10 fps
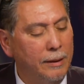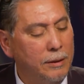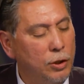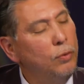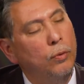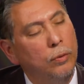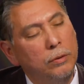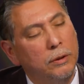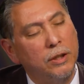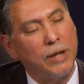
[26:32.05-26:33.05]
Do you
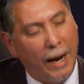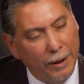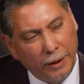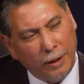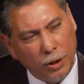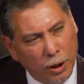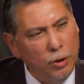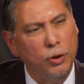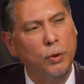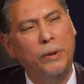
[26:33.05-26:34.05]
desire to
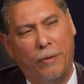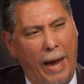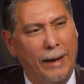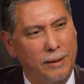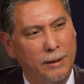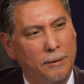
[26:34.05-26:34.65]
continue doing that?